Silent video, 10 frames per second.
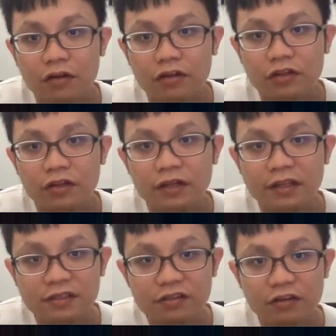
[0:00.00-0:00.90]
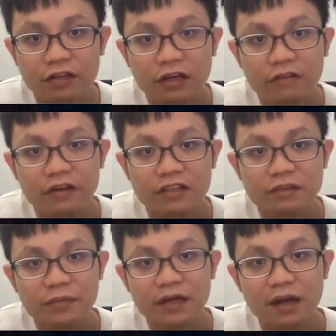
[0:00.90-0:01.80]
Discontinuous
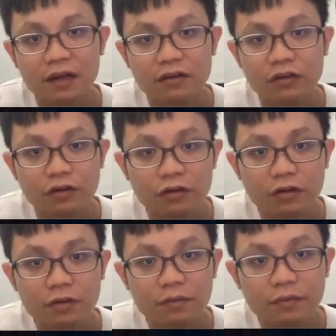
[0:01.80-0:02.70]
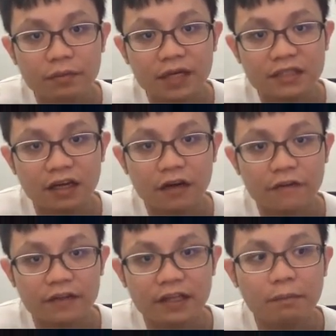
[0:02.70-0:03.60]
birth group, presence of
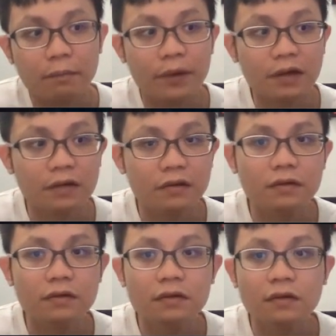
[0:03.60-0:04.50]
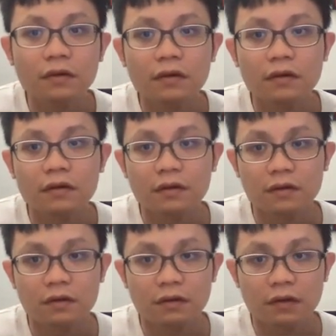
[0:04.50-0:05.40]
dimple,
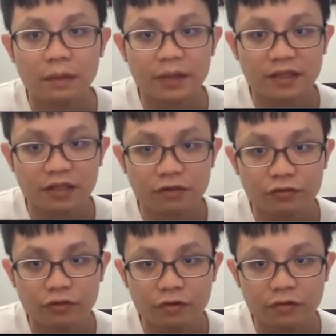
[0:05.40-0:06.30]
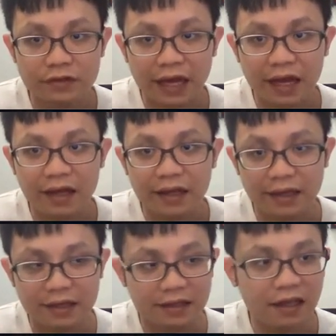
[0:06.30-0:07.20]
ability to roll tongue,
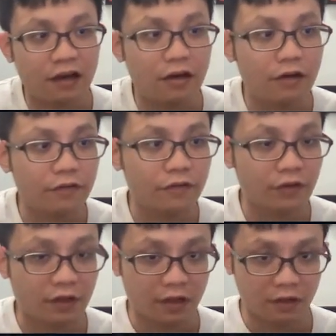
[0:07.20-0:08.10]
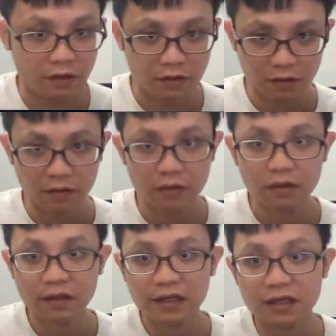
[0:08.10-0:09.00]
and type of
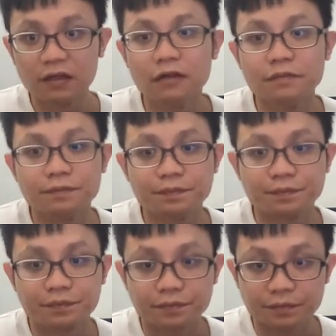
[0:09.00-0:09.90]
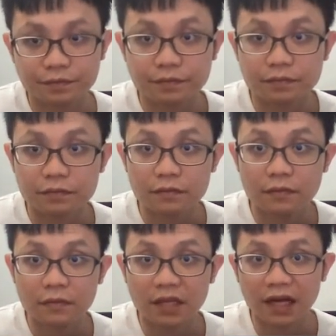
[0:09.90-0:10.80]
earlobe.
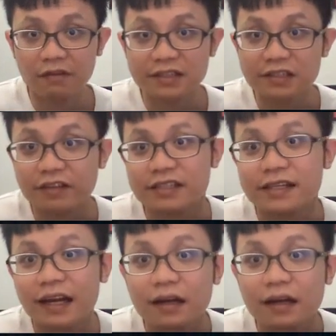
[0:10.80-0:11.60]
What is the question?